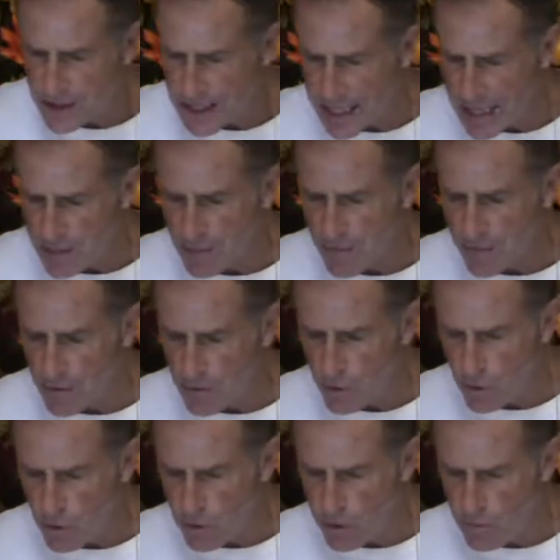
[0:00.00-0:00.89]
name of the
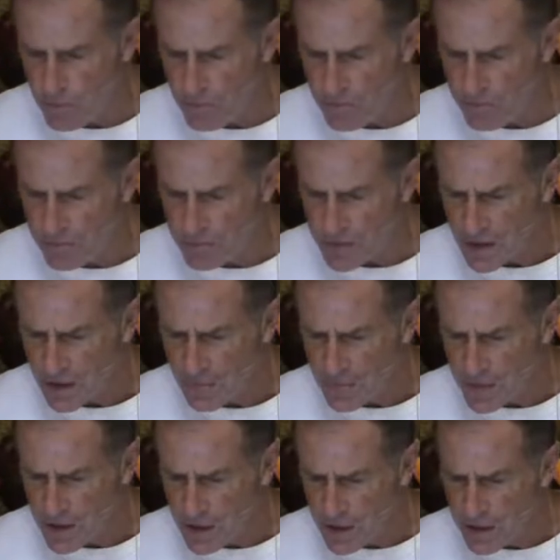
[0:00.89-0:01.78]
Lord.
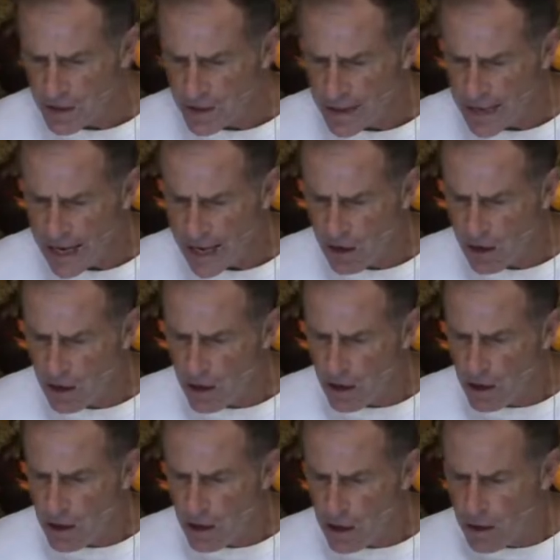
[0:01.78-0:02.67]
Now,
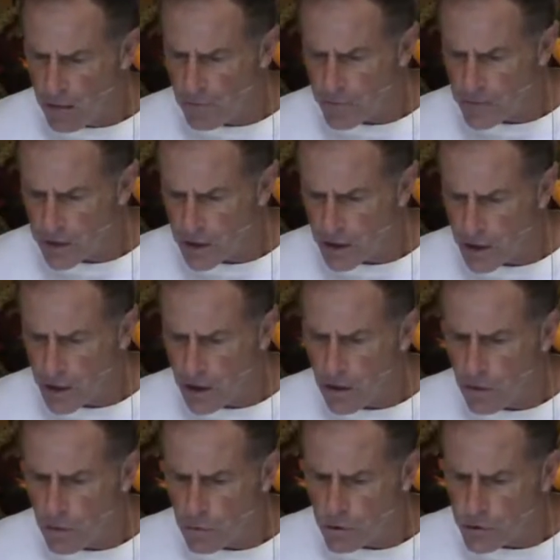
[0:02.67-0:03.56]

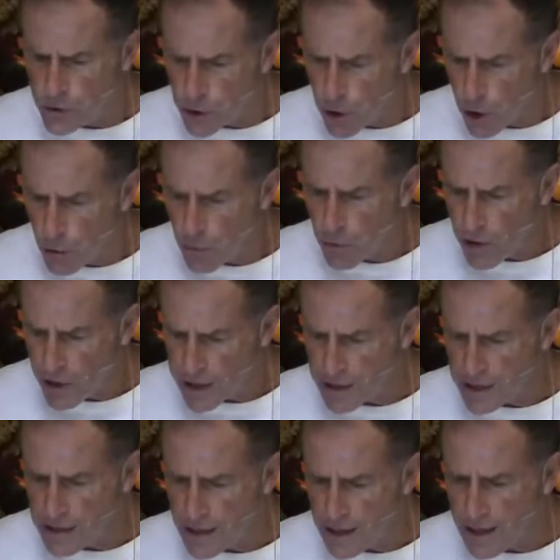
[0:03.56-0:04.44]
Job
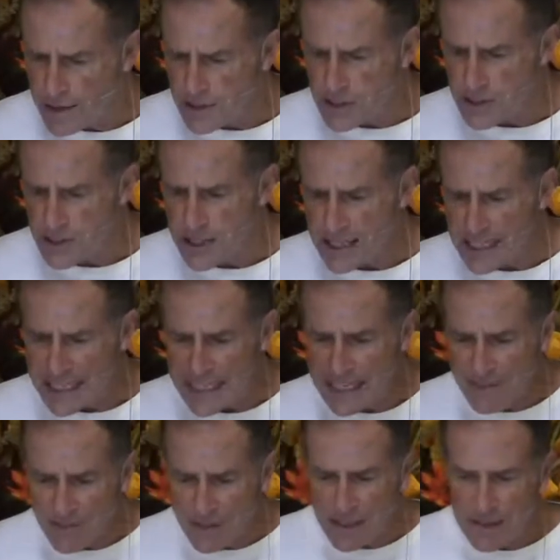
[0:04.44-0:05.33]
recognizes that
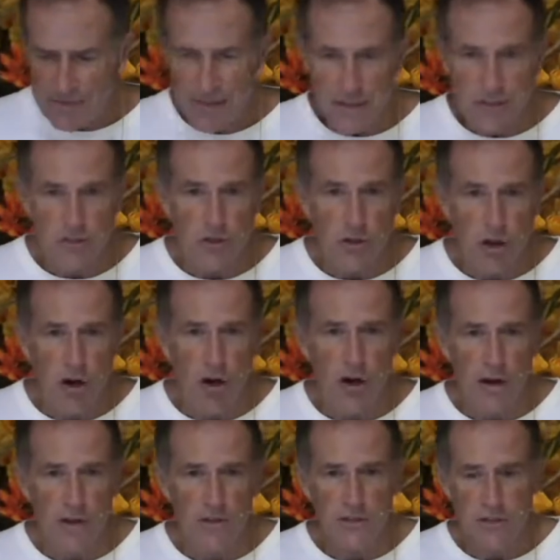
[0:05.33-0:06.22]
even in this
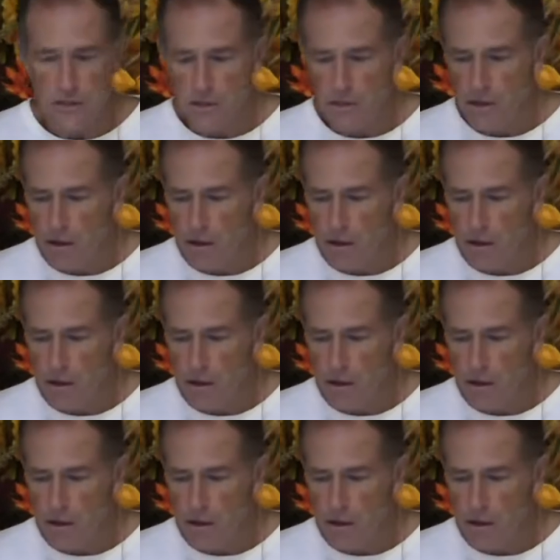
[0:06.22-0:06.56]
loss